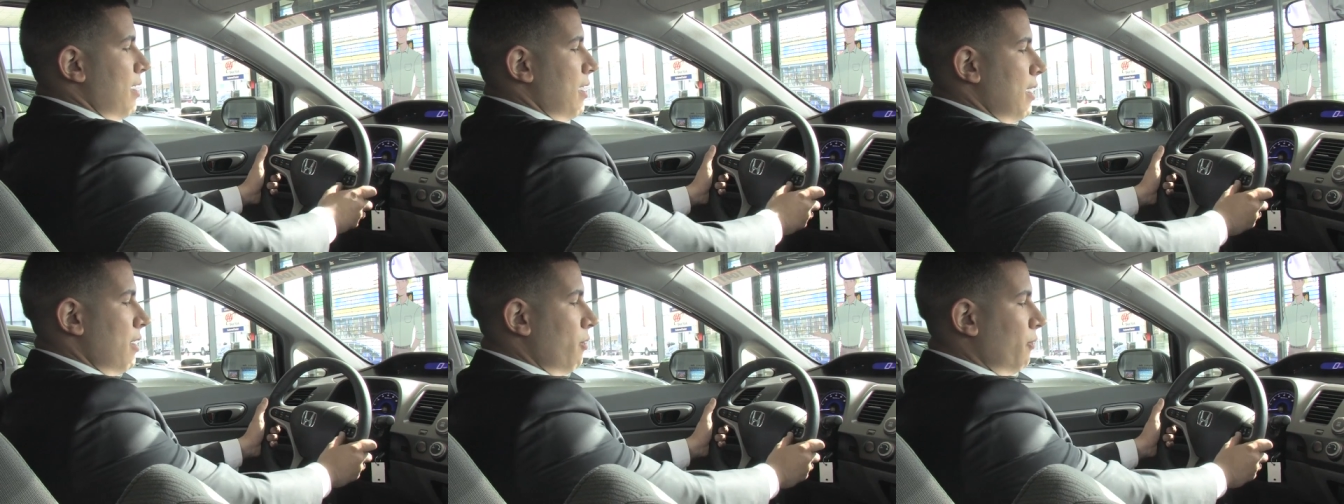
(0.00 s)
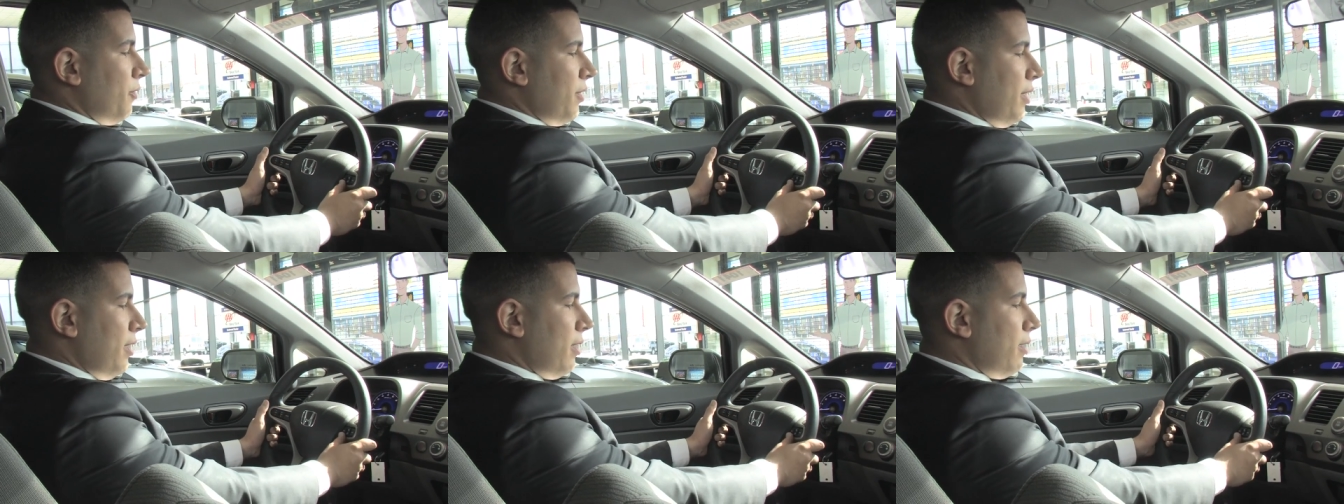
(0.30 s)
And
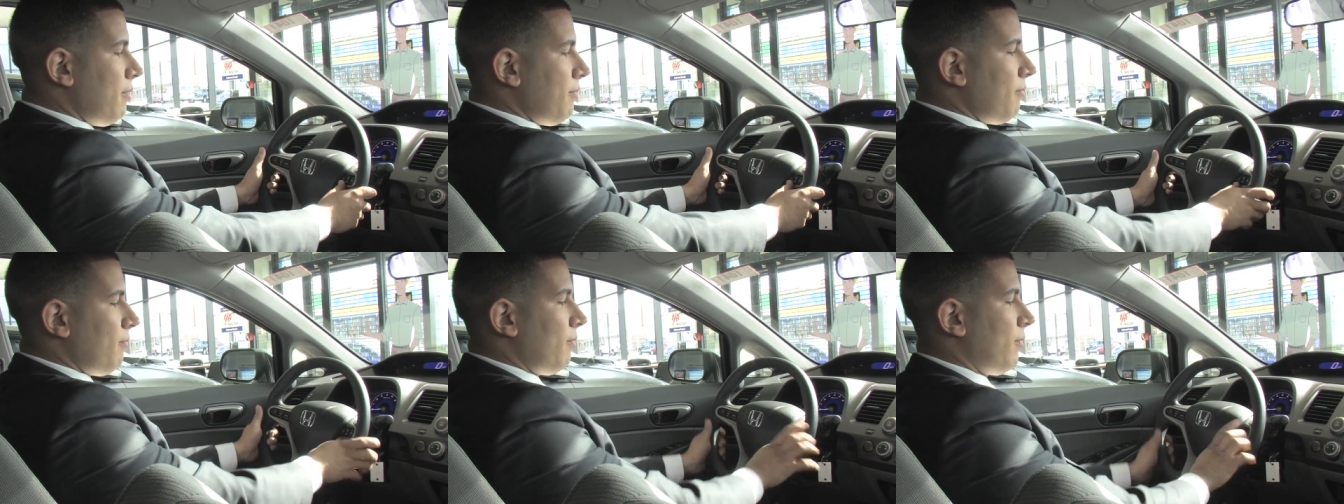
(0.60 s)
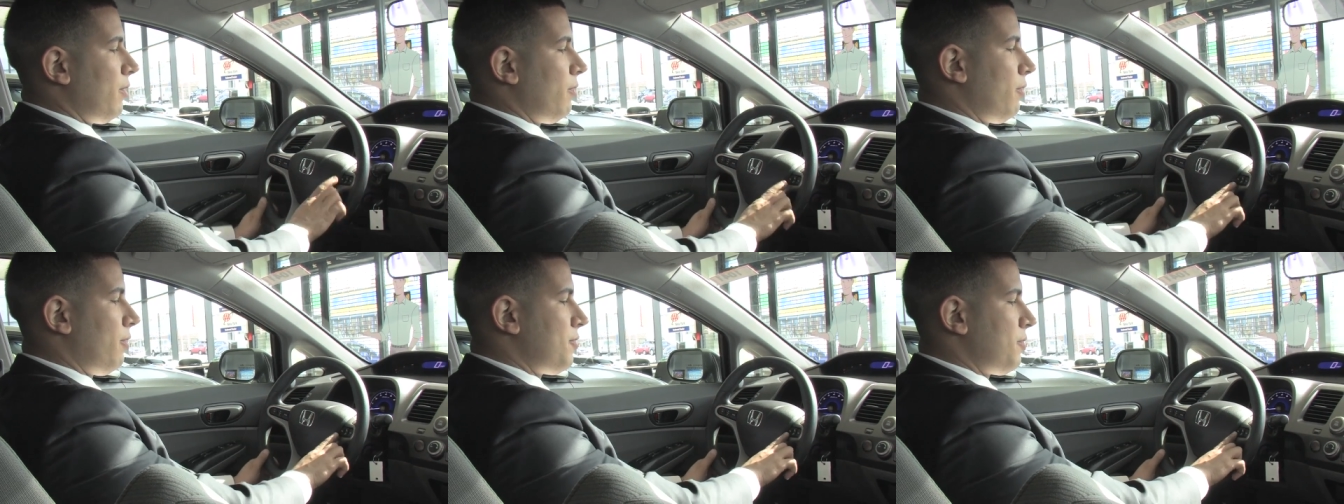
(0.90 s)
over here,
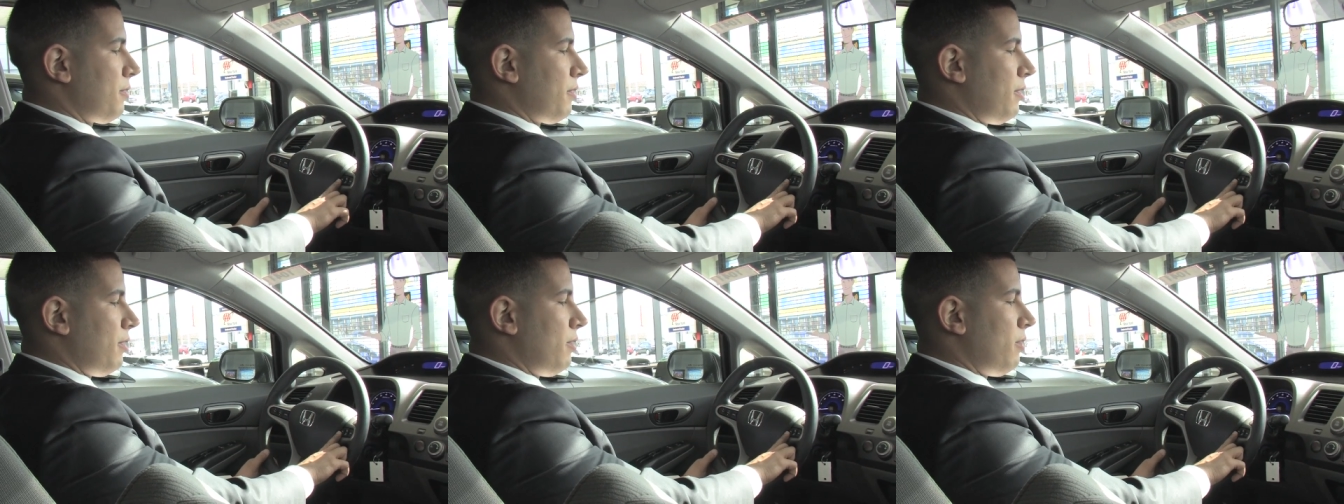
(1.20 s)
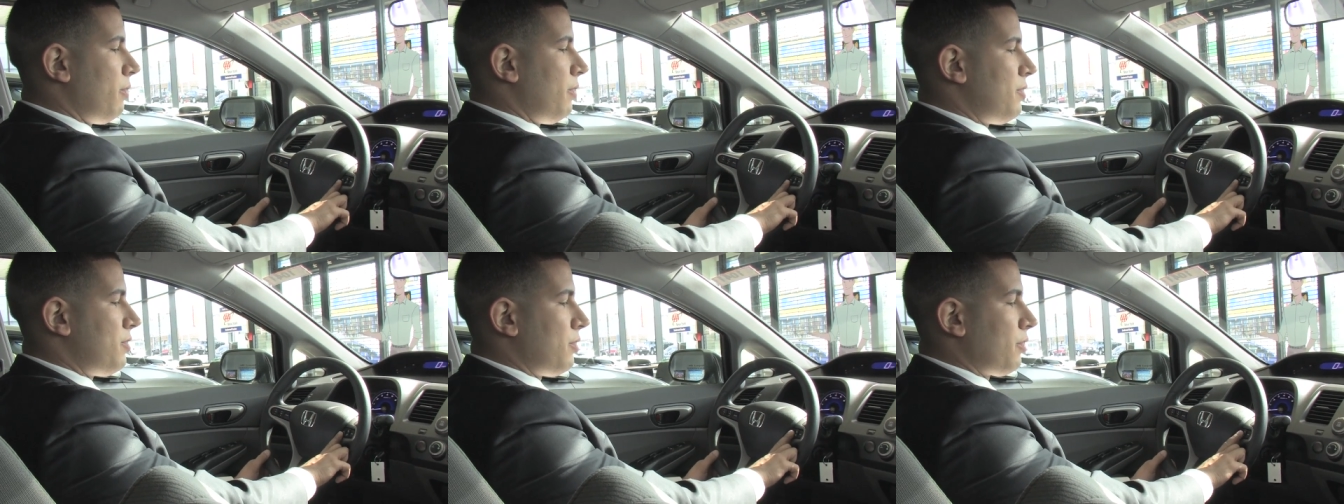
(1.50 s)
you're also going to
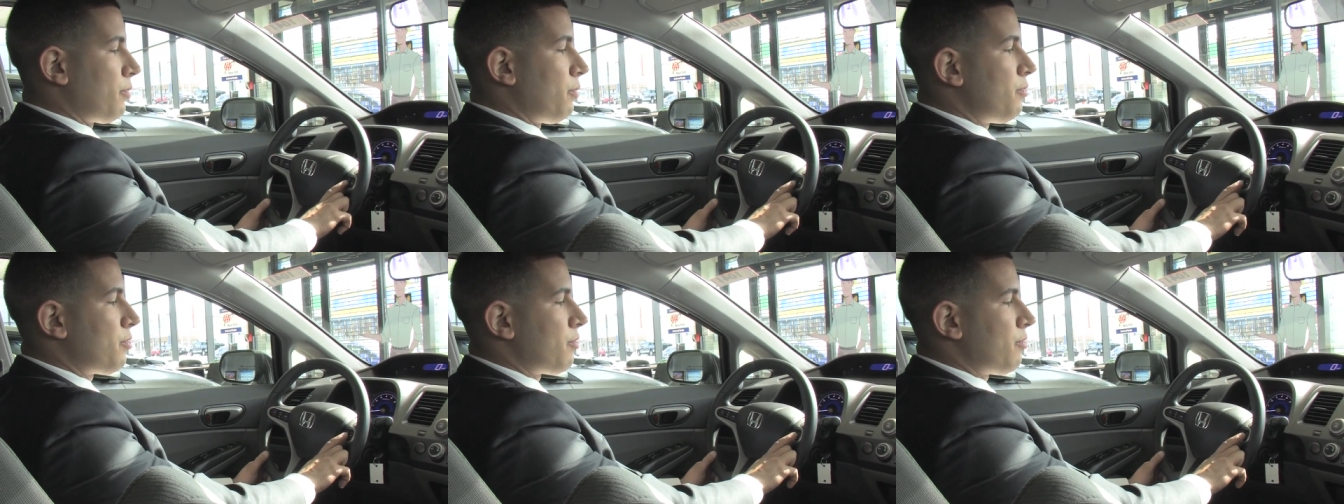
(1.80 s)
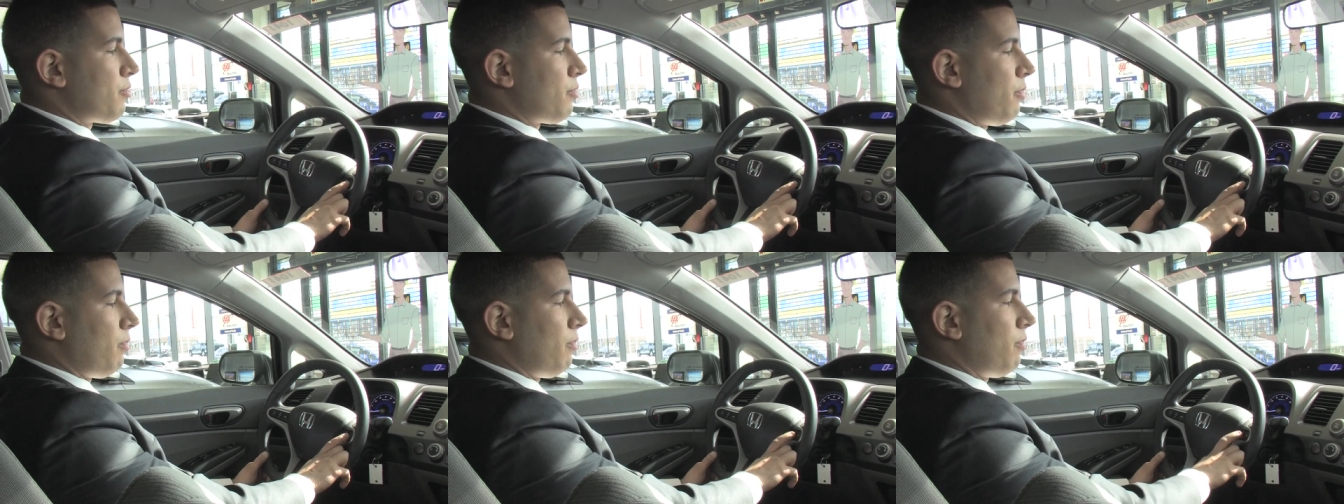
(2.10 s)
notice the cruise
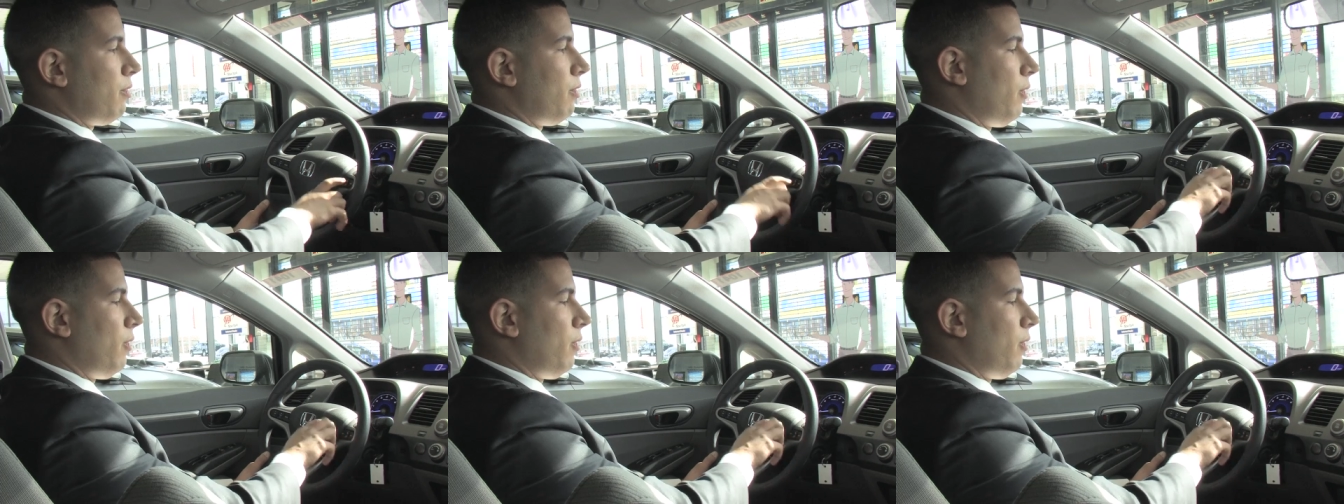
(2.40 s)
control,